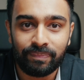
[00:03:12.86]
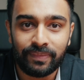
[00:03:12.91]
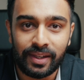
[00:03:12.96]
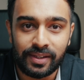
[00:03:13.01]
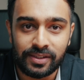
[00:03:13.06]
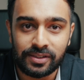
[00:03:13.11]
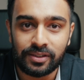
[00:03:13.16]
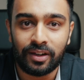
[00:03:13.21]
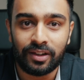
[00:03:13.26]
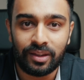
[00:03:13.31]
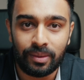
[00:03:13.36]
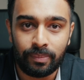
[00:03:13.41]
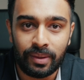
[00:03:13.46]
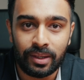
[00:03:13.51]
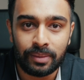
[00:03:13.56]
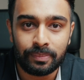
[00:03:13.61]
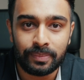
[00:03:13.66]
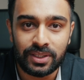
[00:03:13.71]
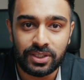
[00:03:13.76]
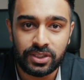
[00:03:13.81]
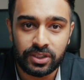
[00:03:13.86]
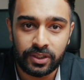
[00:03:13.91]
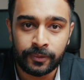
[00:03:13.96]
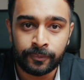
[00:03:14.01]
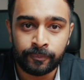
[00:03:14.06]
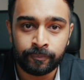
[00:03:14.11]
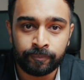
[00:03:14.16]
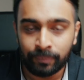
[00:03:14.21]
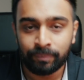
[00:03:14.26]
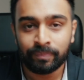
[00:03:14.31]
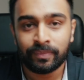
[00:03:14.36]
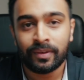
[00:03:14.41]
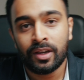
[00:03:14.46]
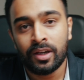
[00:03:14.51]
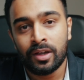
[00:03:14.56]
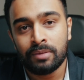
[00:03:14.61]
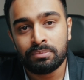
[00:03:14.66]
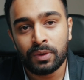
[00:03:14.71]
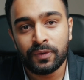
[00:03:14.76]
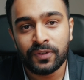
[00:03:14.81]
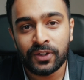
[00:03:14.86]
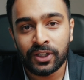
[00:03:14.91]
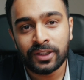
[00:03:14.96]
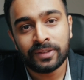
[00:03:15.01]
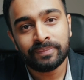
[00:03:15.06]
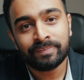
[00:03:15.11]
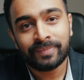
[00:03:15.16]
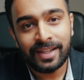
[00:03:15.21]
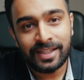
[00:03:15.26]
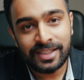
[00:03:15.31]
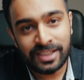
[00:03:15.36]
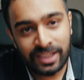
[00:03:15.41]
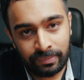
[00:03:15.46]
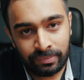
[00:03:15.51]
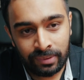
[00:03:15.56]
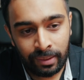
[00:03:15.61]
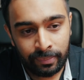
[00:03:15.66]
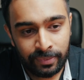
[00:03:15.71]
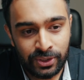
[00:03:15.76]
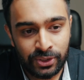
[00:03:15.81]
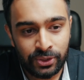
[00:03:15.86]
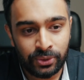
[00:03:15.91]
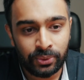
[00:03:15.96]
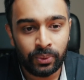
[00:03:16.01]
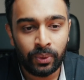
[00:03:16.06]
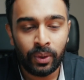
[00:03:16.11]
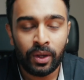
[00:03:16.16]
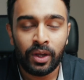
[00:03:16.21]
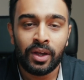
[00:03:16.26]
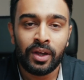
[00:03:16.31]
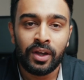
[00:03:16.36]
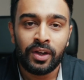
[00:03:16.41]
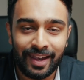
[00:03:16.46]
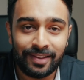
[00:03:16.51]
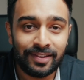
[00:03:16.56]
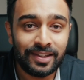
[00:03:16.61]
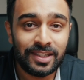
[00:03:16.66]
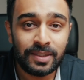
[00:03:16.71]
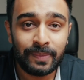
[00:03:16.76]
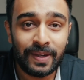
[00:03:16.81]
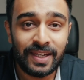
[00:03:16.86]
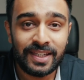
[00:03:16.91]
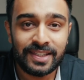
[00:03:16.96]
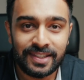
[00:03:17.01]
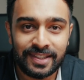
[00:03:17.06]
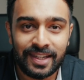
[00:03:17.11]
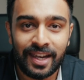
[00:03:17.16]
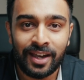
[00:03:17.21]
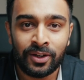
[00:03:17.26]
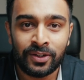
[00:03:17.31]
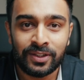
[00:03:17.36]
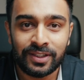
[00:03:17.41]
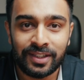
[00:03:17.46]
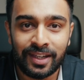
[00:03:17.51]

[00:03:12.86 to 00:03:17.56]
inside the big picture. Moving on, tip number 2, and this may sound